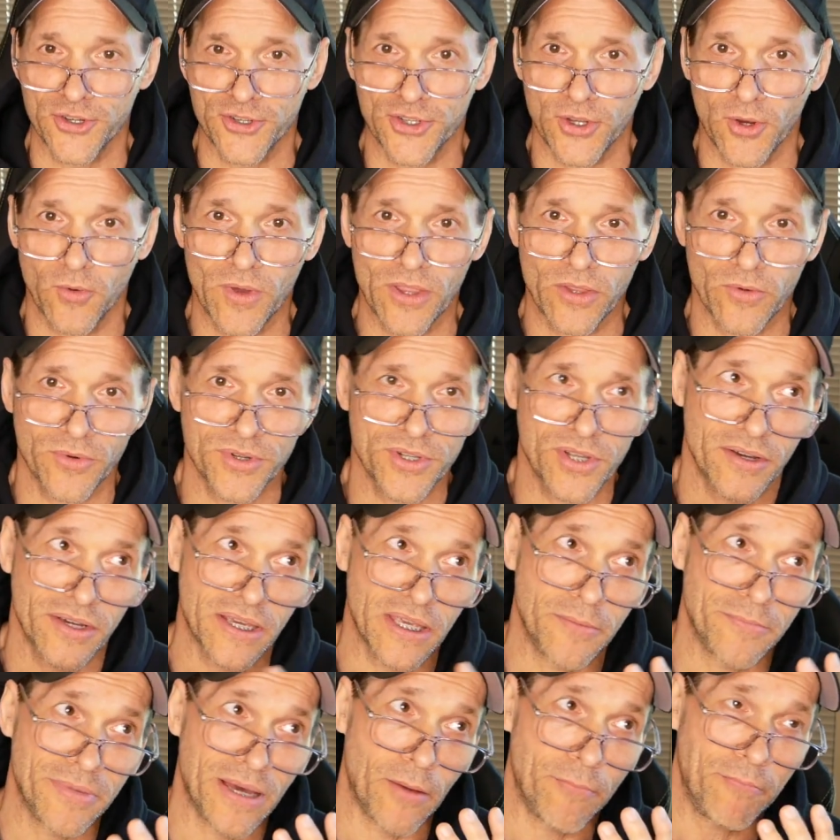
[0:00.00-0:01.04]
So whether we're
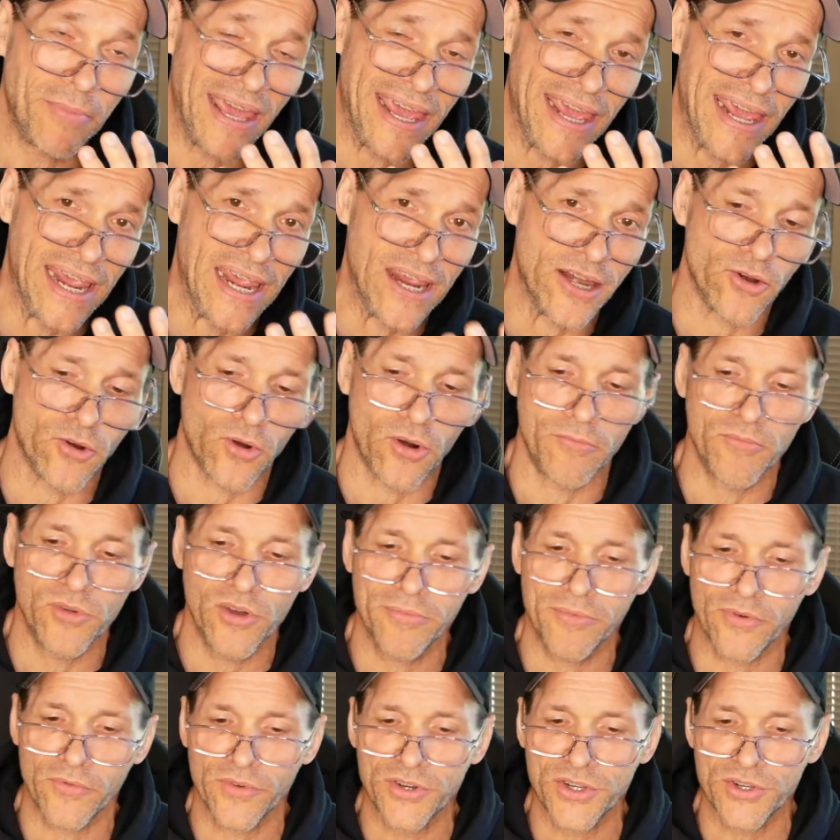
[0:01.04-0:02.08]
talking about pain or a
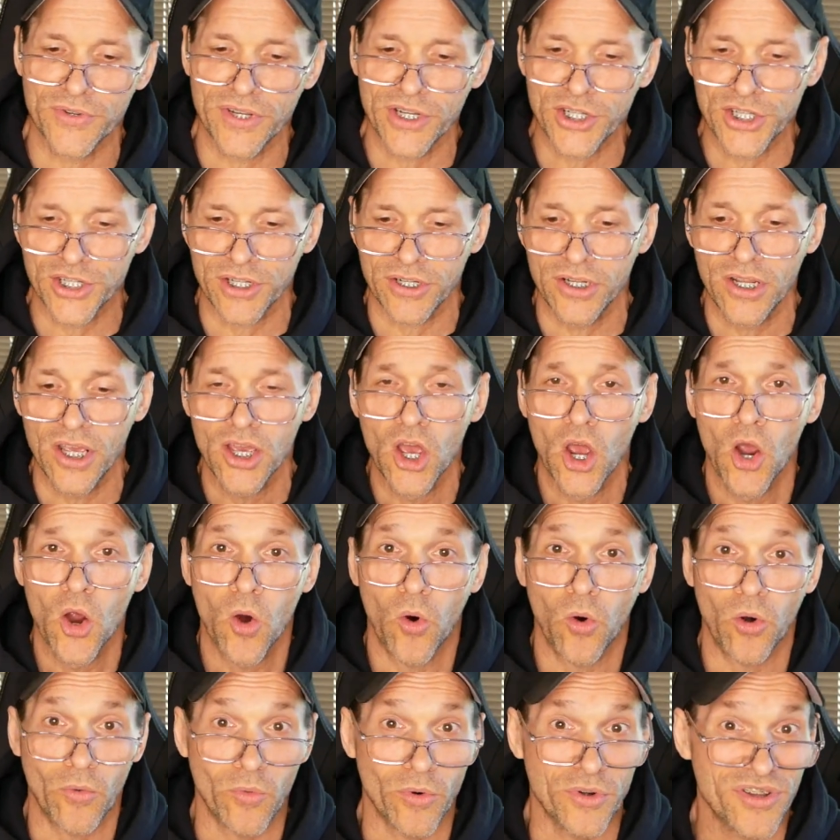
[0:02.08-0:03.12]
movement restriction,
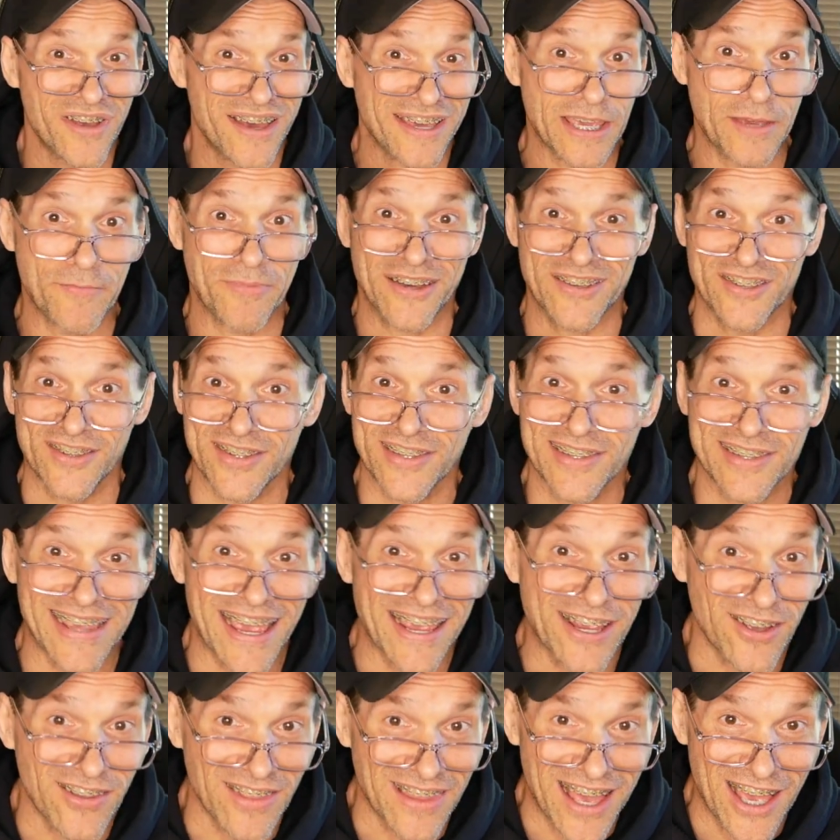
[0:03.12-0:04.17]
or we're talking about
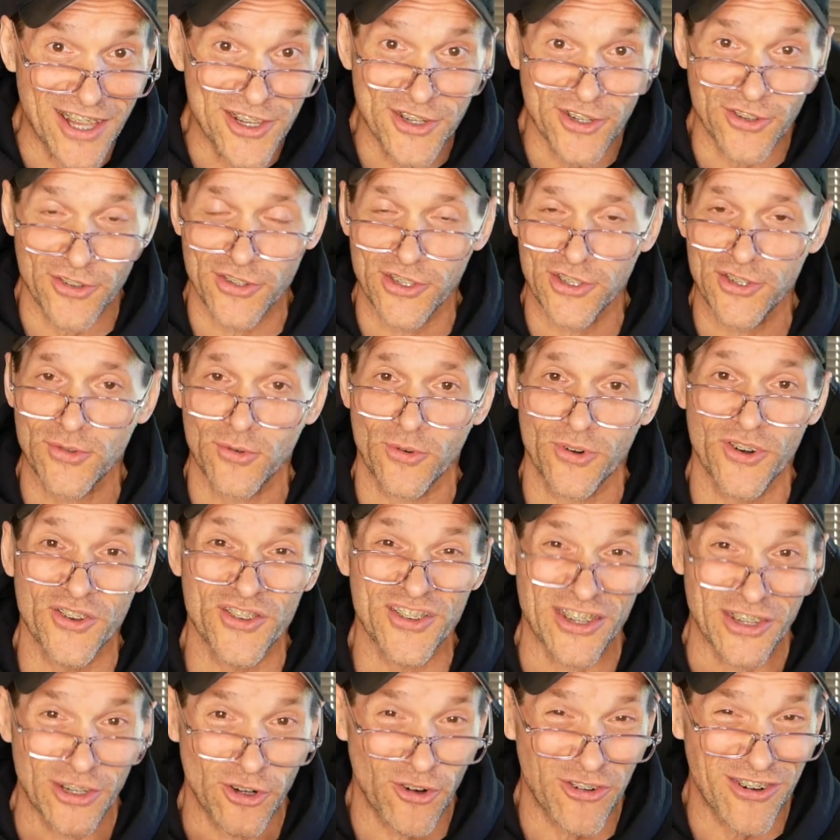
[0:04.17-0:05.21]
psychological disorders
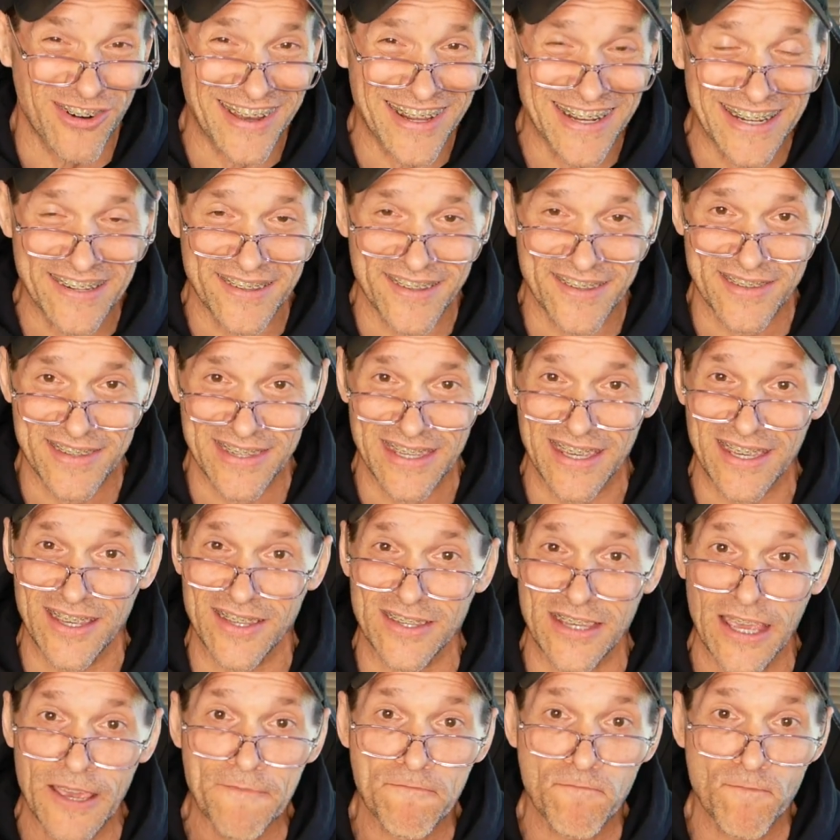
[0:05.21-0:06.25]
and chronic
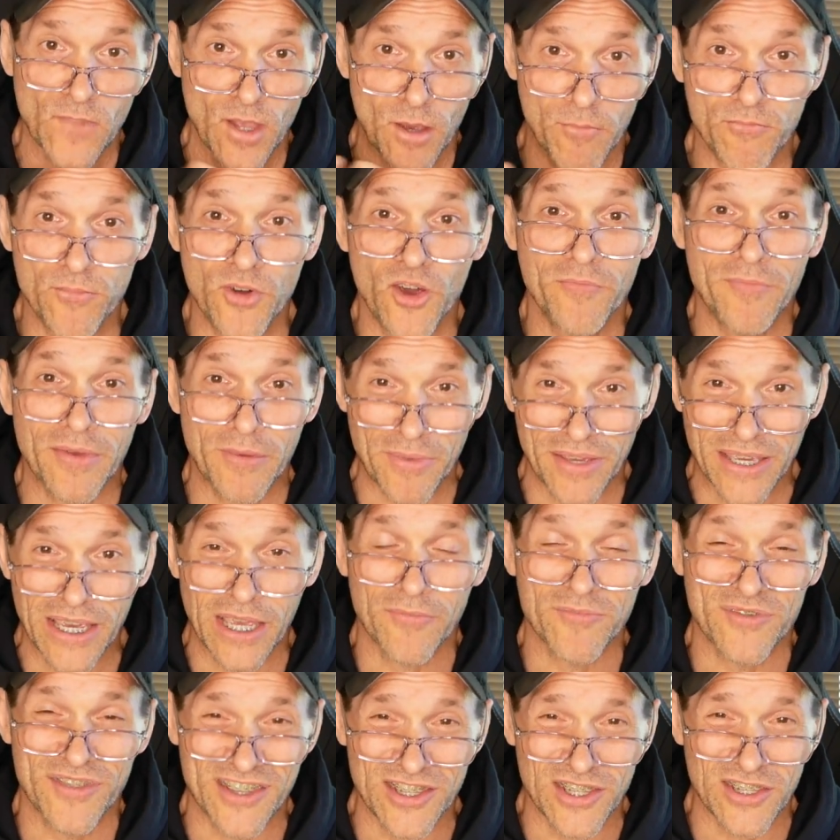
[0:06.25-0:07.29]
disease, movement
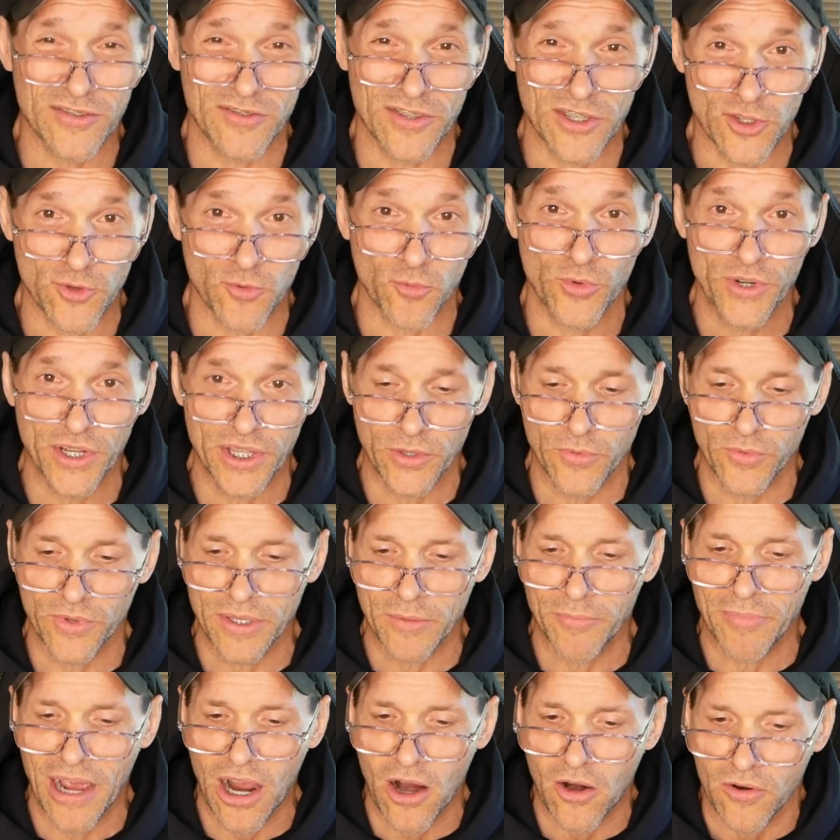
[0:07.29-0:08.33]
becomes this really, really
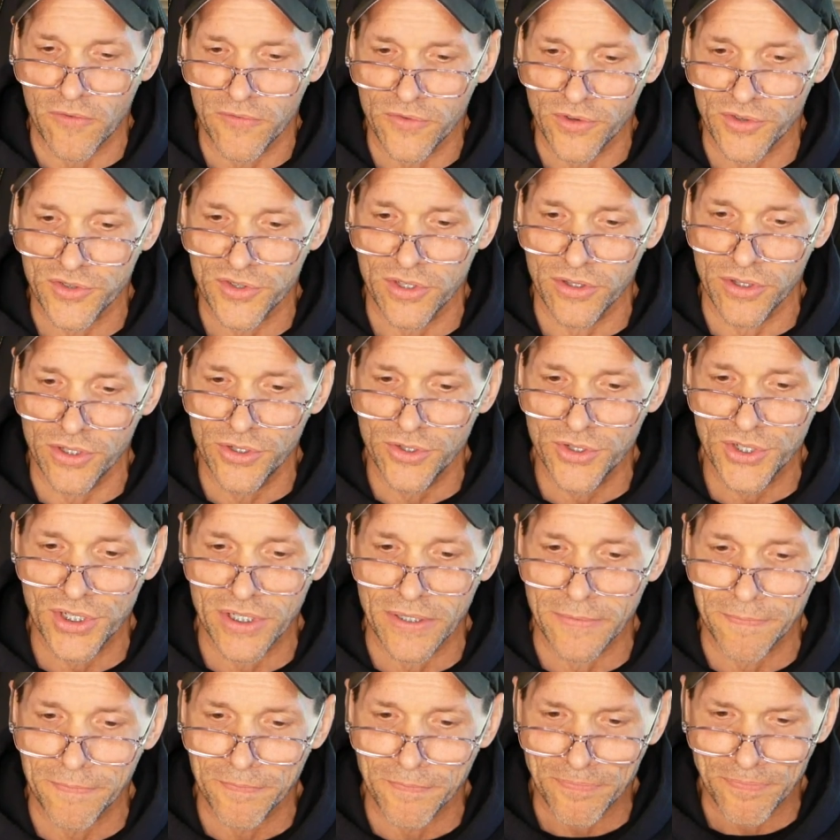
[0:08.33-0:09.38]
powerful solution.